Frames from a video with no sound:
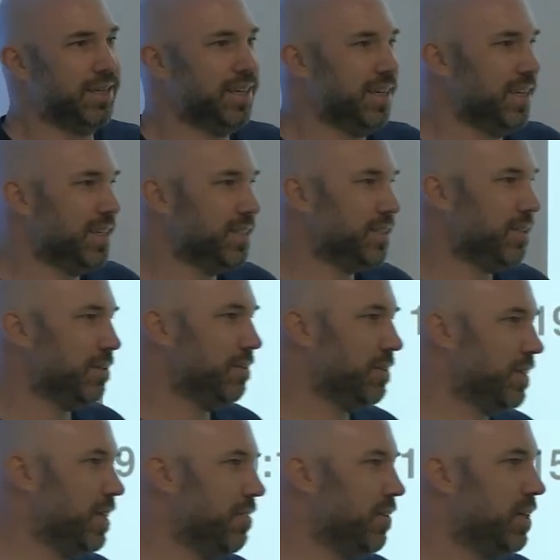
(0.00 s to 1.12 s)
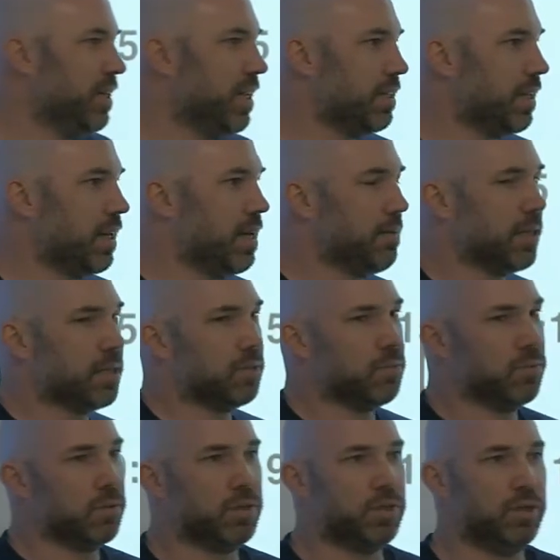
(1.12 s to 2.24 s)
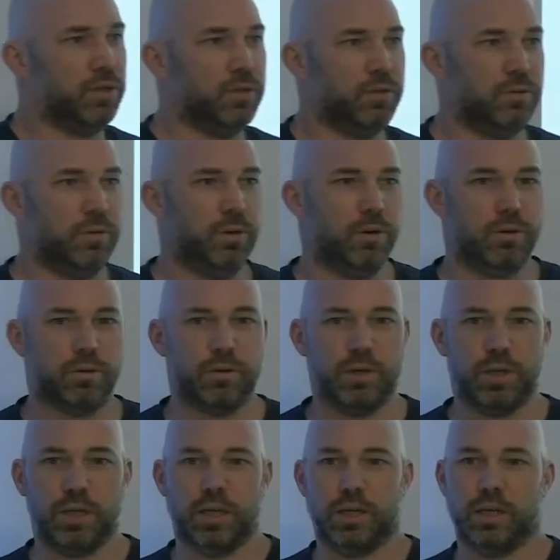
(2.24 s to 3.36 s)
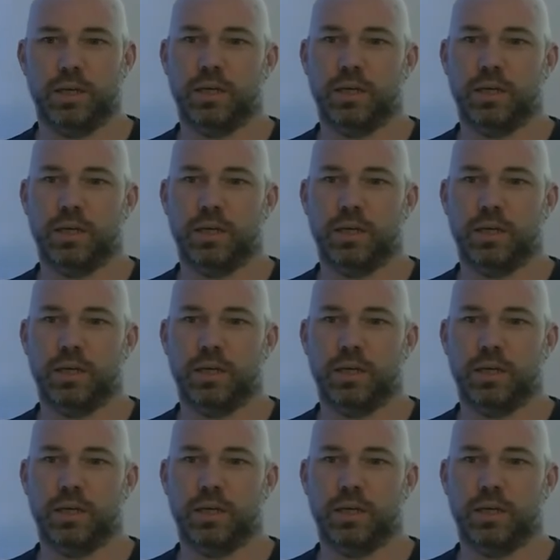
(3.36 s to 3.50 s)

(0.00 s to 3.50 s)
So Kiva and NetDynamics were two early